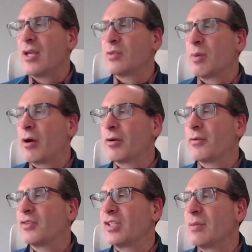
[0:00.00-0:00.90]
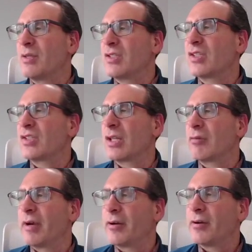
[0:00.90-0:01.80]
As part of Siemens
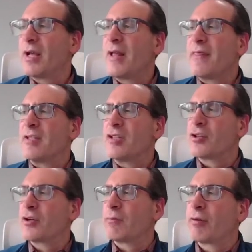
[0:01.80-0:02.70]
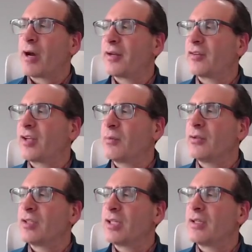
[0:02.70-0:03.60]
Accelerator, digital products help
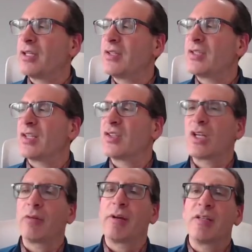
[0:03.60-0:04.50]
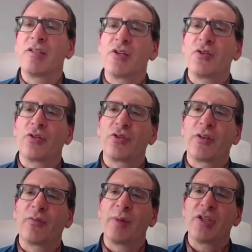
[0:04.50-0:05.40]
utilities accelerate digital
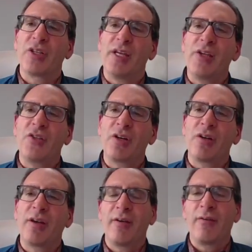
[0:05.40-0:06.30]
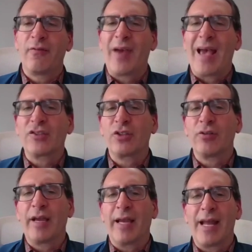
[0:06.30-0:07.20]
transformation easier,
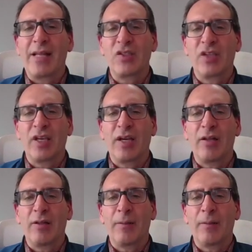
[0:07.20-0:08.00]
faster, and at scale.